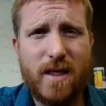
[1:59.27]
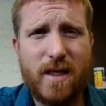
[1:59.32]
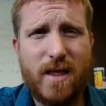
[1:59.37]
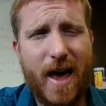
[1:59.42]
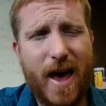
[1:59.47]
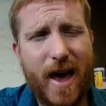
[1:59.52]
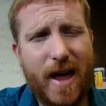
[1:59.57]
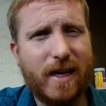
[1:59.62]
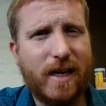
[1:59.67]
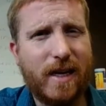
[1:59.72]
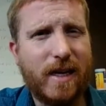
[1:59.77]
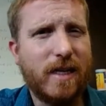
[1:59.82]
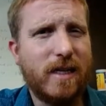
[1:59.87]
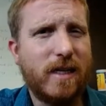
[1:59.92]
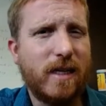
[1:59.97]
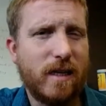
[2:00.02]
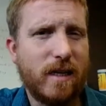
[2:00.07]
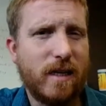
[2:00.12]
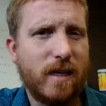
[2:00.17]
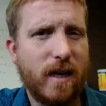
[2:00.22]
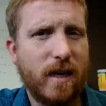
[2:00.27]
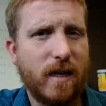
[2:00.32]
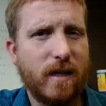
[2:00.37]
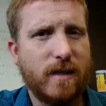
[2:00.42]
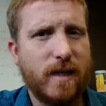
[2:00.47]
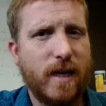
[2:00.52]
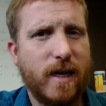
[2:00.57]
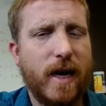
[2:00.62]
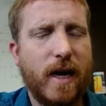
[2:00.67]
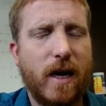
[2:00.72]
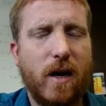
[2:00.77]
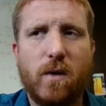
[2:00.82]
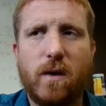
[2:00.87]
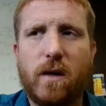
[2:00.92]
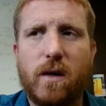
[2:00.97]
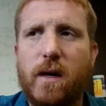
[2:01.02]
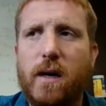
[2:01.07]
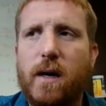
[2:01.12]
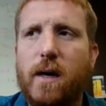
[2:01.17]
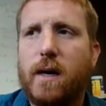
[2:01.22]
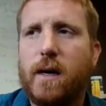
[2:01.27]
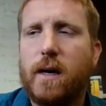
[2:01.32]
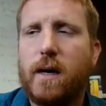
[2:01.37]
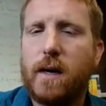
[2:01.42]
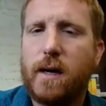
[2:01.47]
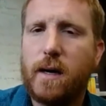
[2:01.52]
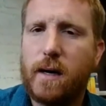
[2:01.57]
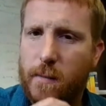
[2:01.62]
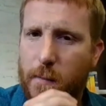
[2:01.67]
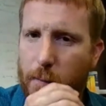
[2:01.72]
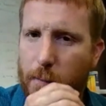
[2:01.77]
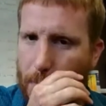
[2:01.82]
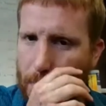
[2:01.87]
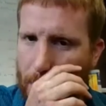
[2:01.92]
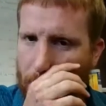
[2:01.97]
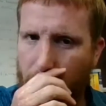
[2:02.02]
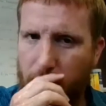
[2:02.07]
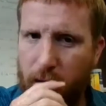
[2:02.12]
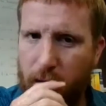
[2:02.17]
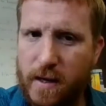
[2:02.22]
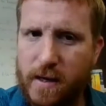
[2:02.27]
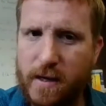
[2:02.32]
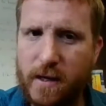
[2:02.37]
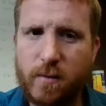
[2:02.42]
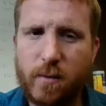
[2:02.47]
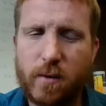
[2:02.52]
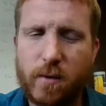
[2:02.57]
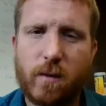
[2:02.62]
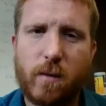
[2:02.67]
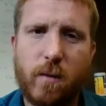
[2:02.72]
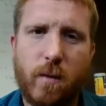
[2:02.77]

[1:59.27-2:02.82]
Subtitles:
that easy to nail down, it does bring